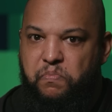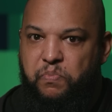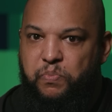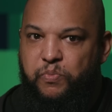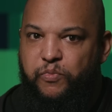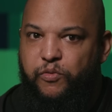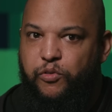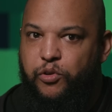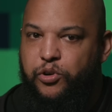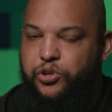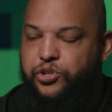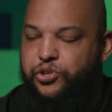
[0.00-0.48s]

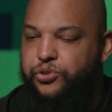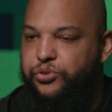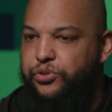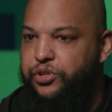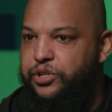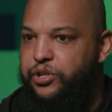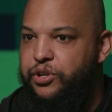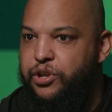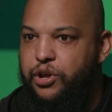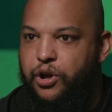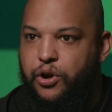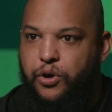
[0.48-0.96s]
virtually
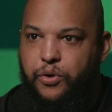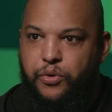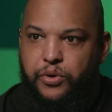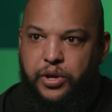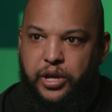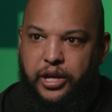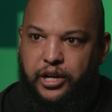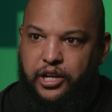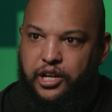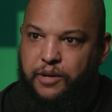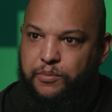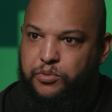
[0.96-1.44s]
no
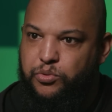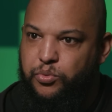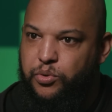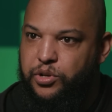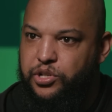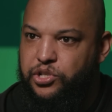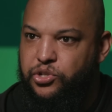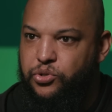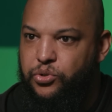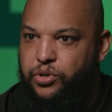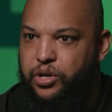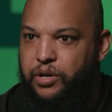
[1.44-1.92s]
hiccups
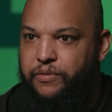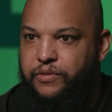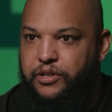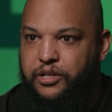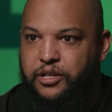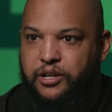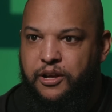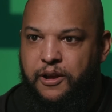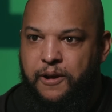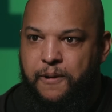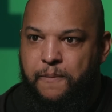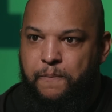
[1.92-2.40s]

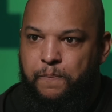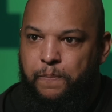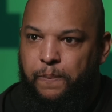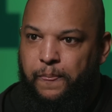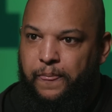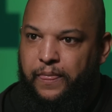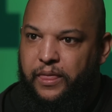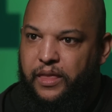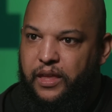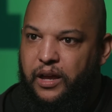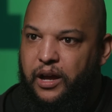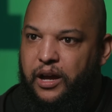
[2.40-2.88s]
whatsoever.
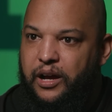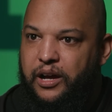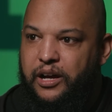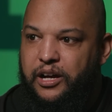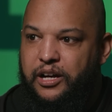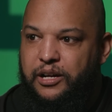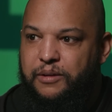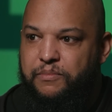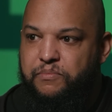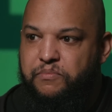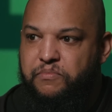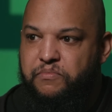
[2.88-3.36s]

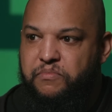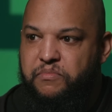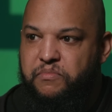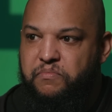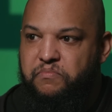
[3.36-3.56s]
I'm